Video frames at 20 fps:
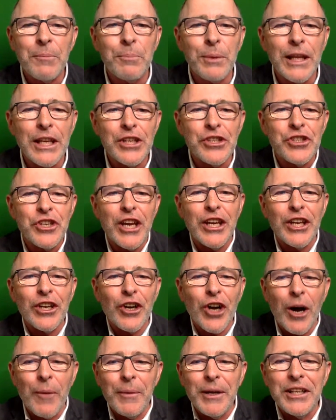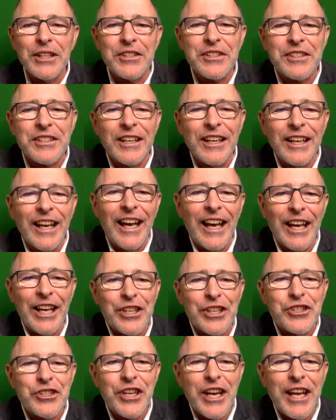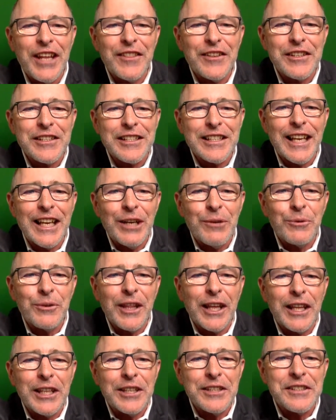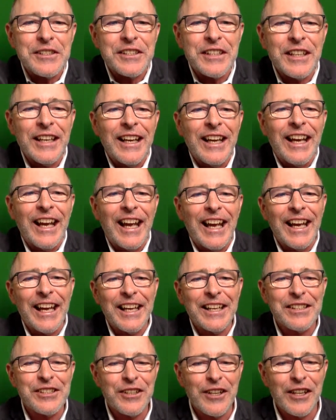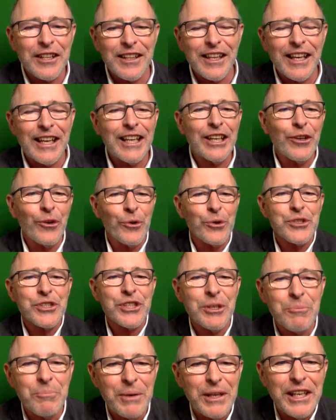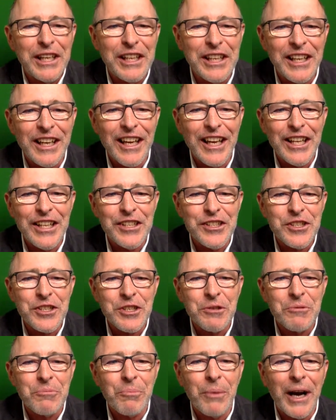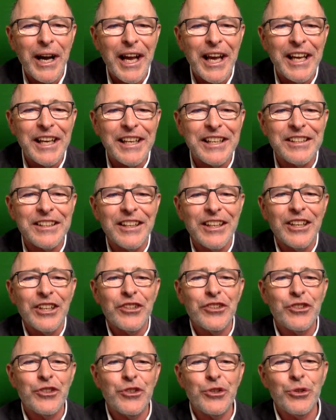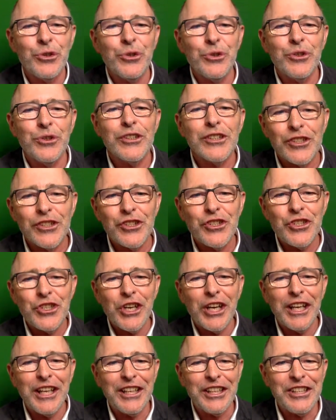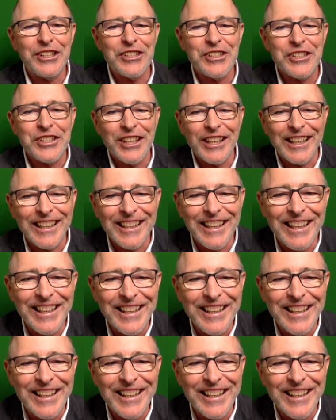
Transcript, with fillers: Please share your comments, uh, share this link with others uh, so that they can also be inspired to change. Uh,